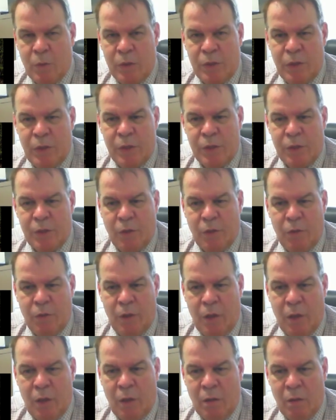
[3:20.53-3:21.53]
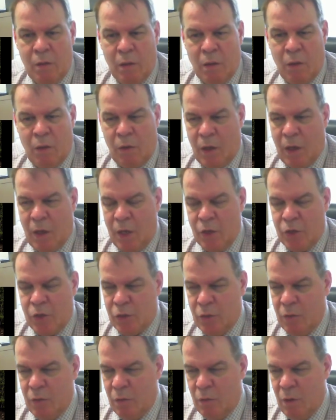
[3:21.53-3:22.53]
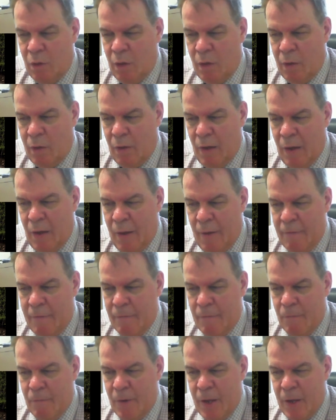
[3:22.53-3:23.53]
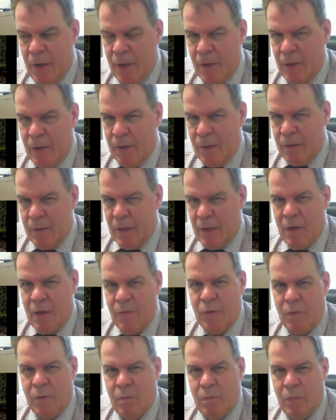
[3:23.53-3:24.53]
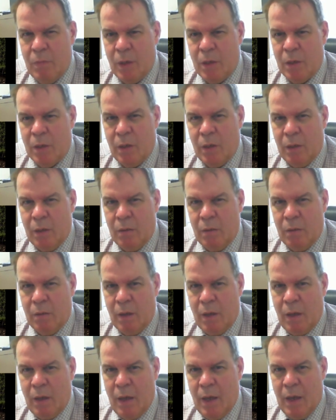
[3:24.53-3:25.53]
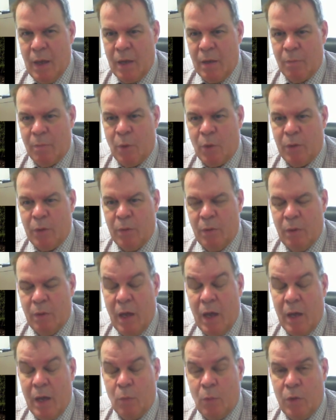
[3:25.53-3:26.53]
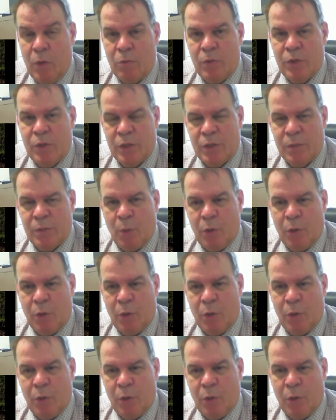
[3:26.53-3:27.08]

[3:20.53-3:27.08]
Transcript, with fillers: was this to the location uh, where David Miller and Hannah, Bo- Hannah Witheridge's